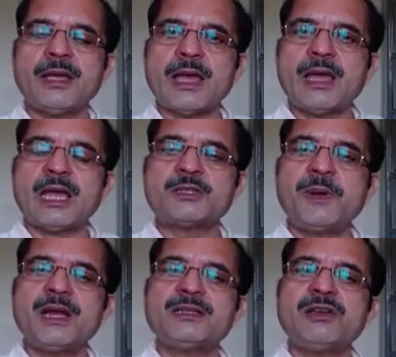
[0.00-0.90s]
As far
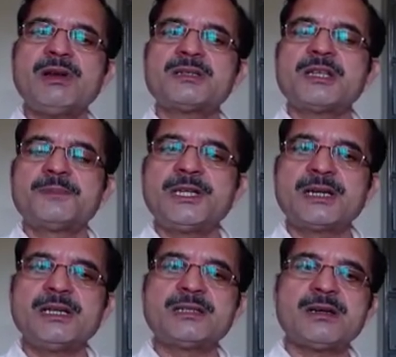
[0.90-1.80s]
as our subject
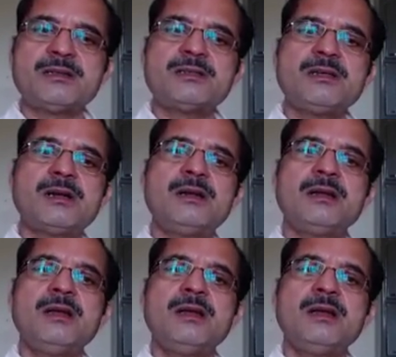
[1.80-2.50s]
is concerned,